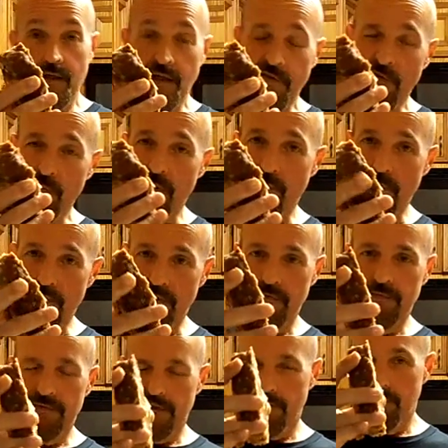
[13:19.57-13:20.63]
And
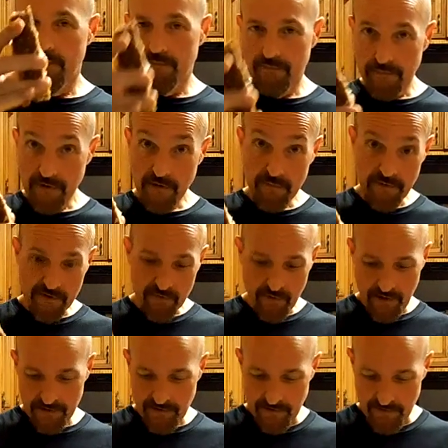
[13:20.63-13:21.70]
remember, it'll be
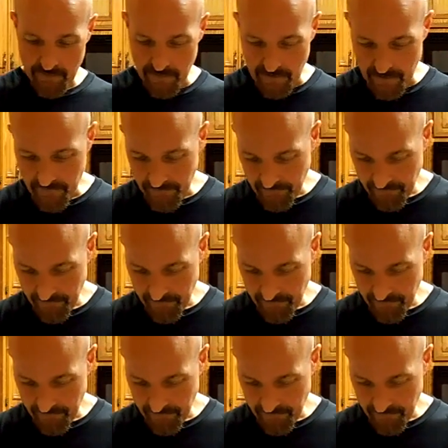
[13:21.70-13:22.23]
twice this big.